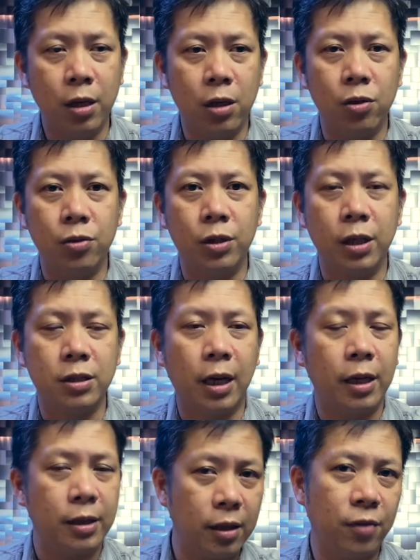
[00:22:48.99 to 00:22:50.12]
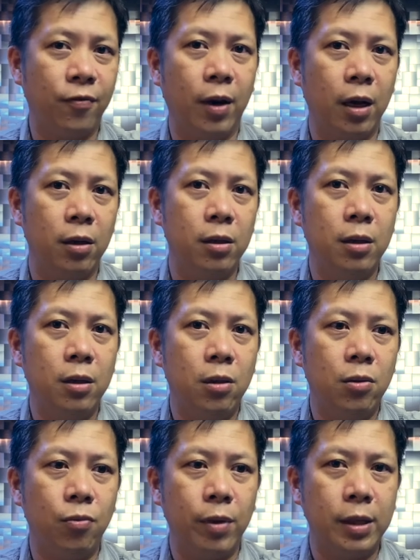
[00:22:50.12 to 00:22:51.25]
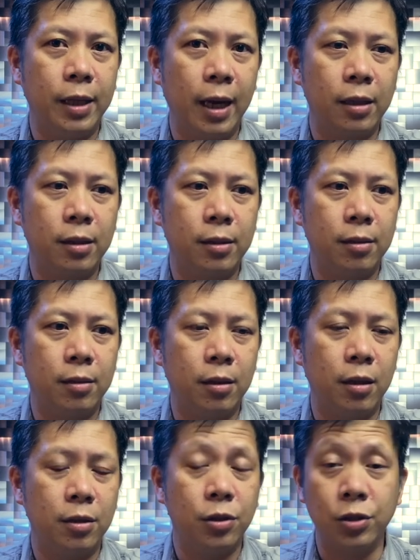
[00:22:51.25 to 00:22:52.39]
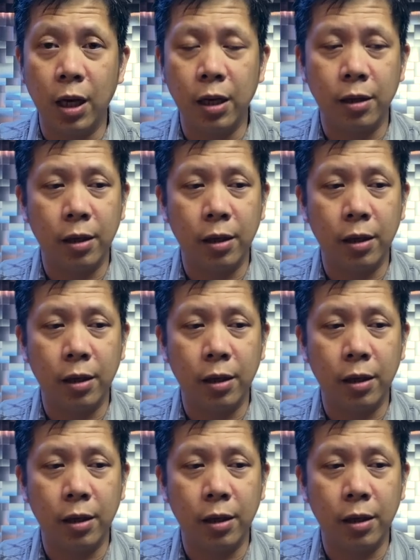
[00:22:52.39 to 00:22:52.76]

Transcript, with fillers: You just identify with that uh, design.